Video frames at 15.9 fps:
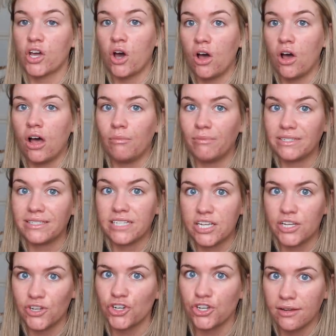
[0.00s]

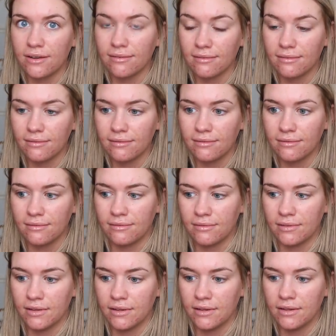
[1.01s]
competition.
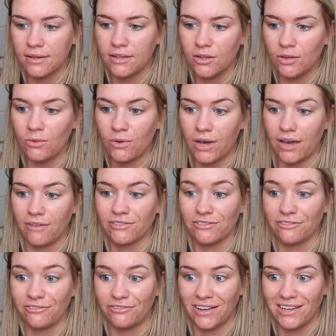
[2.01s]
You have
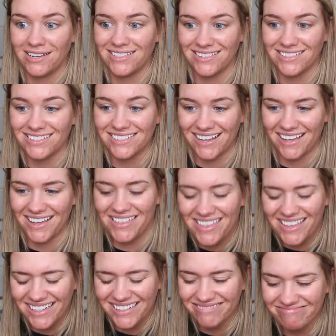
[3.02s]
to fight to the
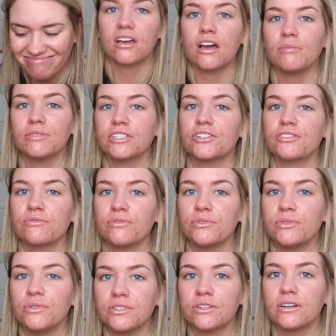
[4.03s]
death. The competition
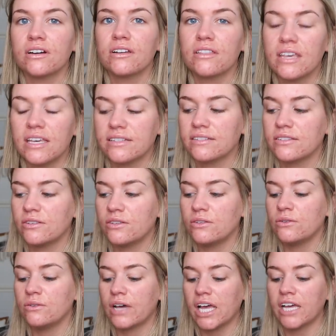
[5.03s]
rules are this:
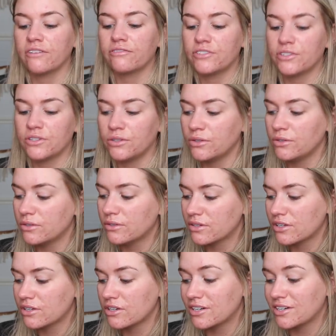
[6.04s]
you have to
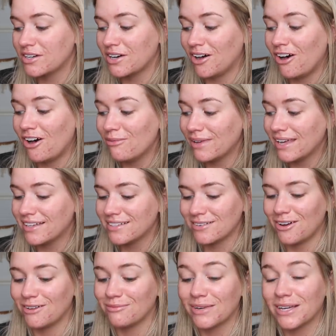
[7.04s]
comment
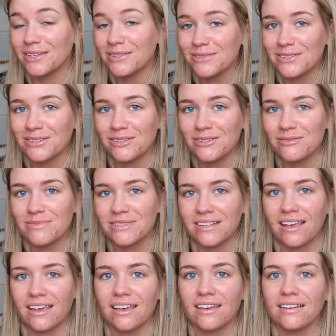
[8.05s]
on my YouTube
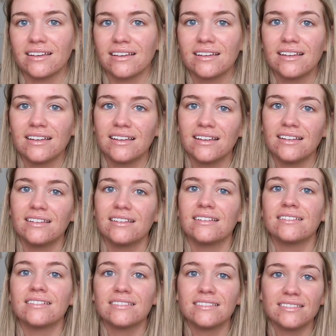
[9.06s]
saying,
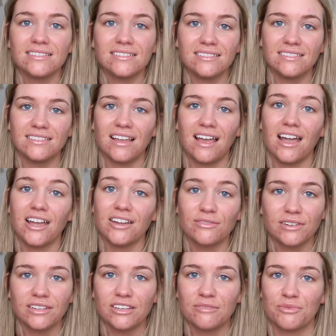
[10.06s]

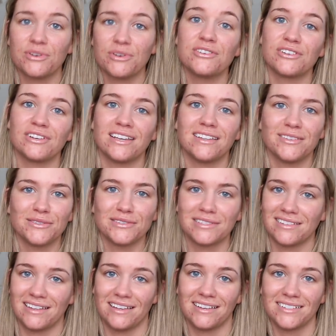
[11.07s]
I'd really appreciate
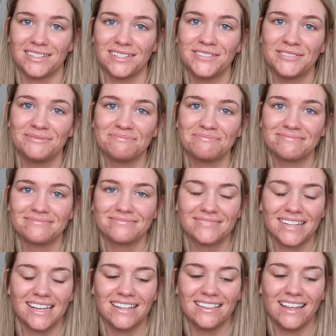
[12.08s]
those things.
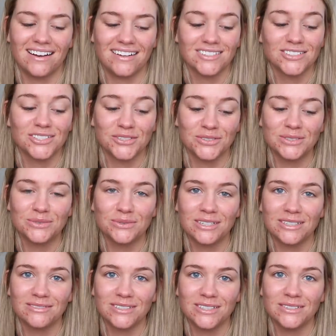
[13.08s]
And then I'll choose
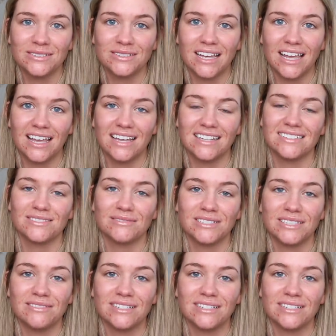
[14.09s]
one of you and